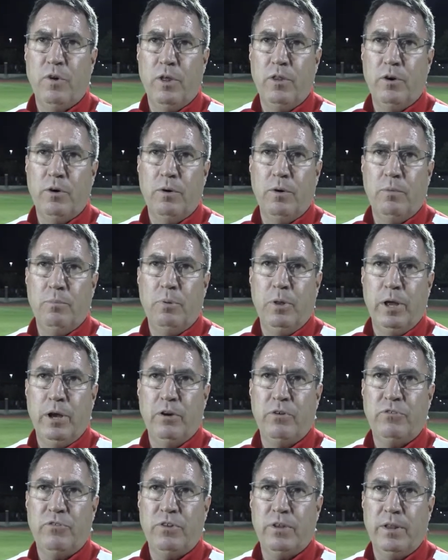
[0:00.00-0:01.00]
for other
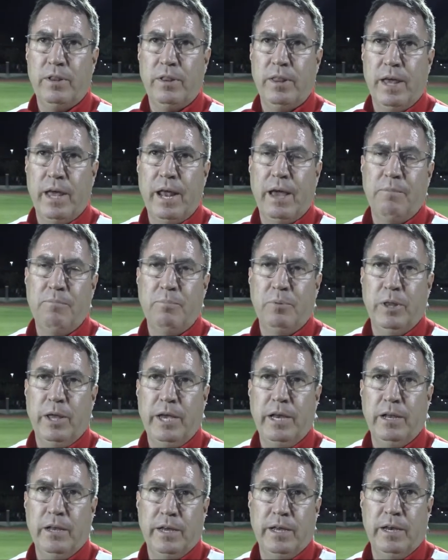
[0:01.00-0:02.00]
players to, that have
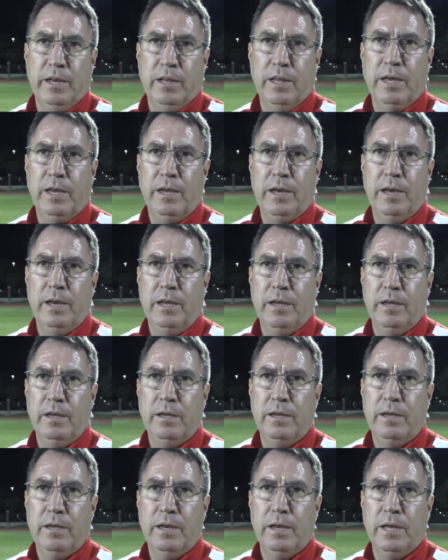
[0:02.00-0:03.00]
played in a, in
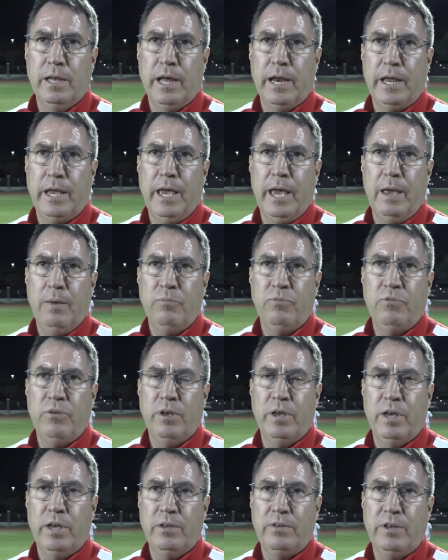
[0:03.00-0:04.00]
a, in a lot of games
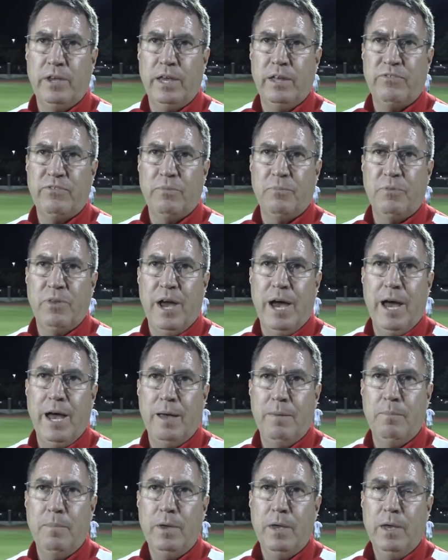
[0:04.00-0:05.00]
uh, to get some
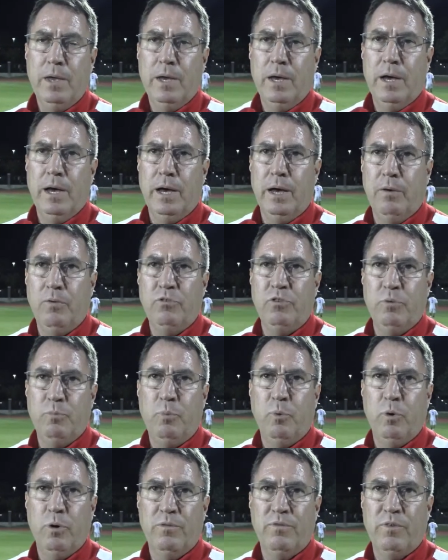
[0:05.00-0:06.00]
time. Uh, it was
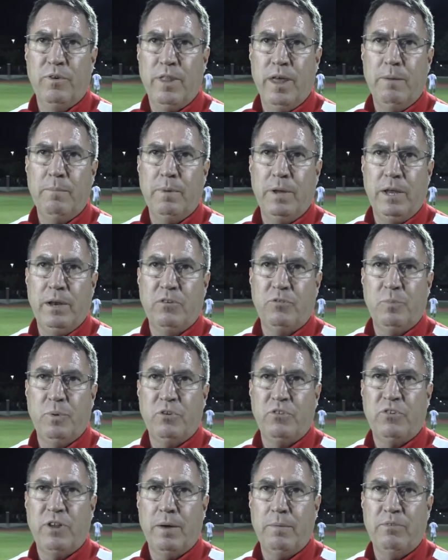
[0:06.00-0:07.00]
important for them to get as
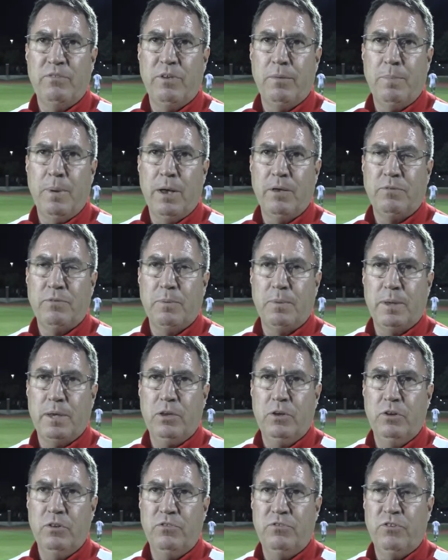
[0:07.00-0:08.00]
much time as they possibly
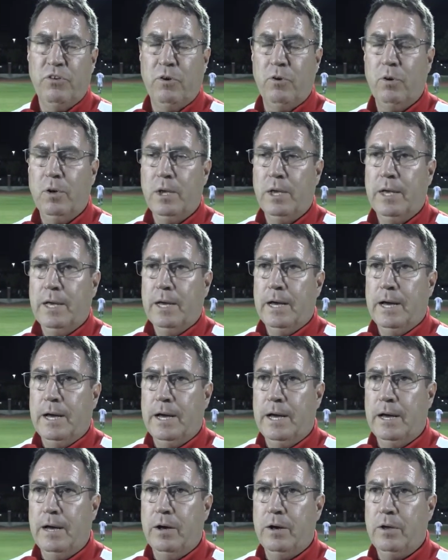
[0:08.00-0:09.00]
could. So,
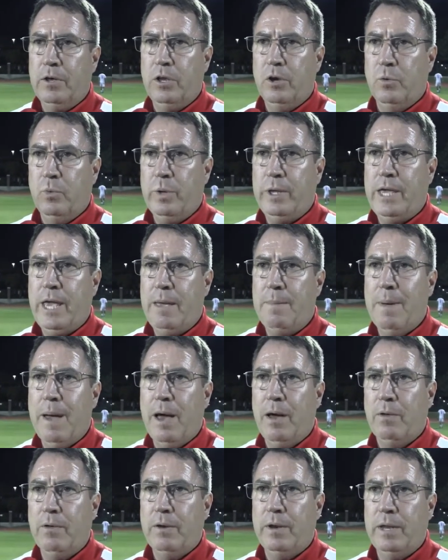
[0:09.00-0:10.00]
uh, you know, we came
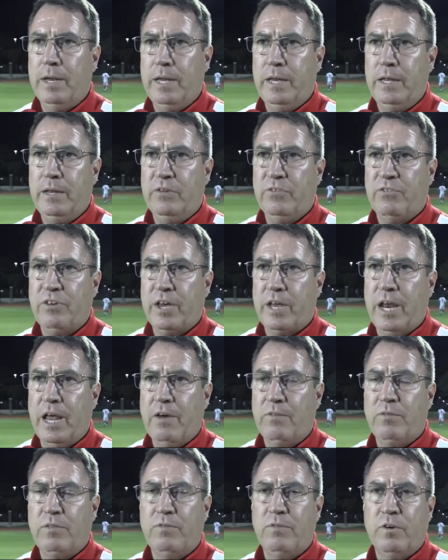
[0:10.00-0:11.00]
out in the second
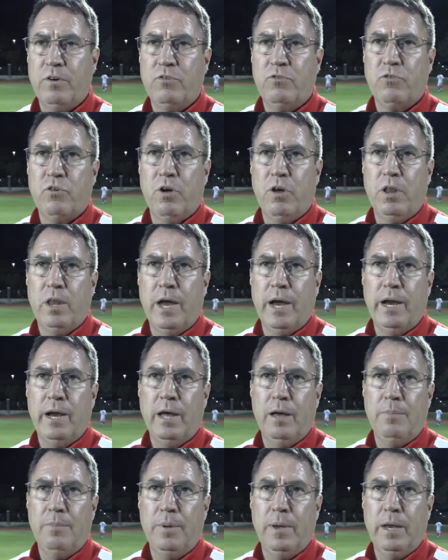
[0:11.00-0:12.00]
half with a very strong
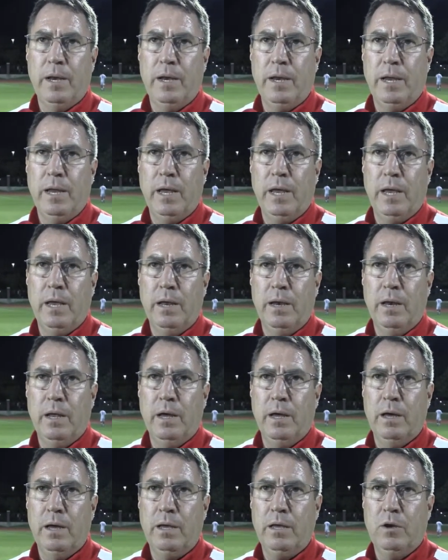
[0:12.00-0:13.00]
lineup, and and
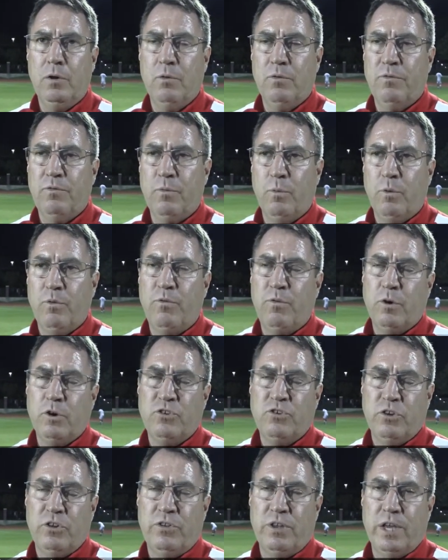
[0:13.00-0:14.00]
uh, you know we're
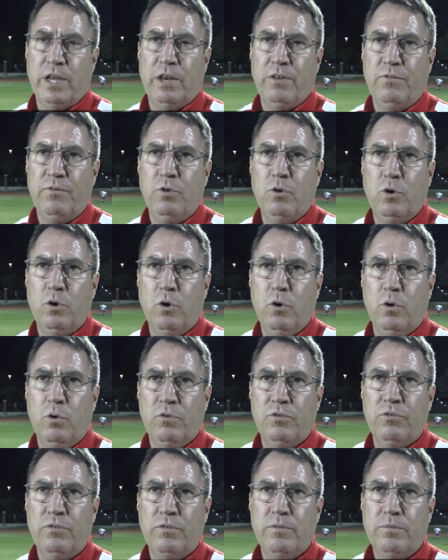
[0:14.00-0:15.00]
fortunate to get a few
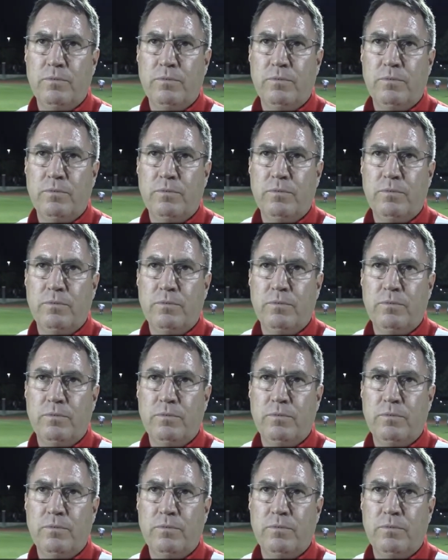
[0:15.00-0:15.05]
goals.